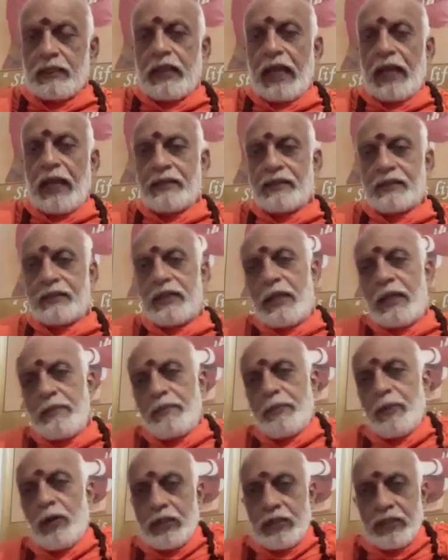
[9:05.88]
That is the
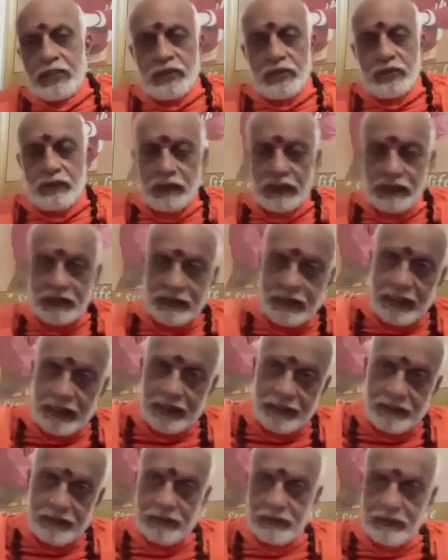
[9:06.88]
importance of this
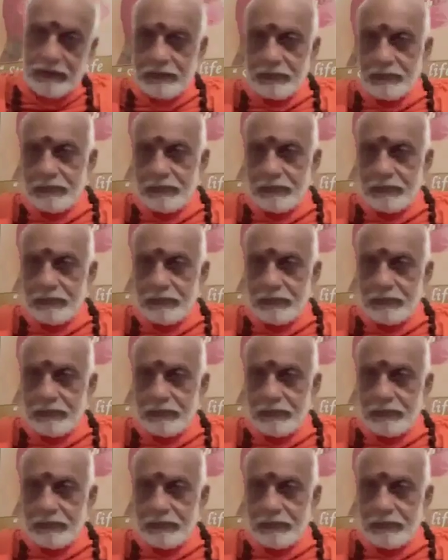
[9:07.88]
text.